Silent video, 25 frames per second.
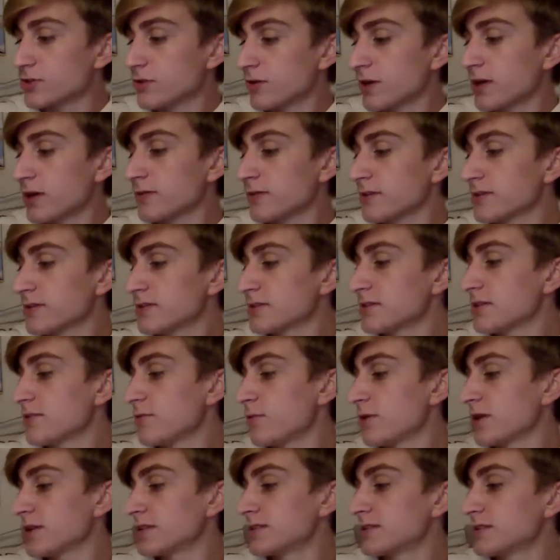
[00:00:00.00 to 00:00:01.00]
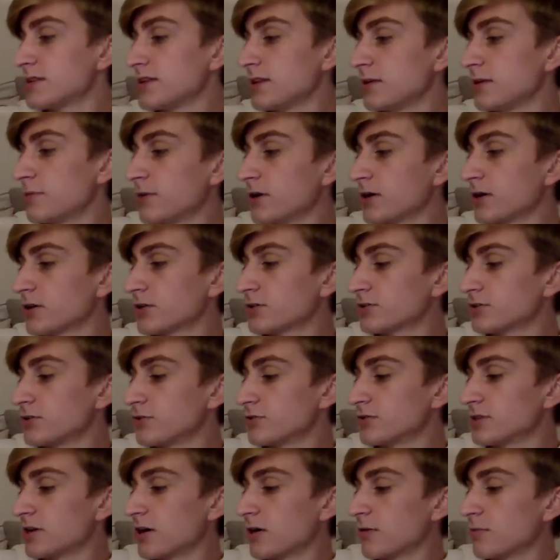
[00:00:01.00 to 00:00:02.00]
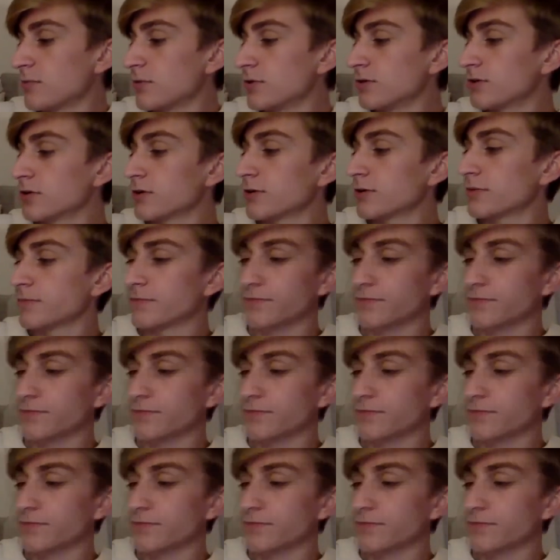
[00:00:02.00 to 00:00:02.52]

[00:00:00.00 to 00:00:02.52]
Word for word: Okay, let's see if we can see any pictures in our book.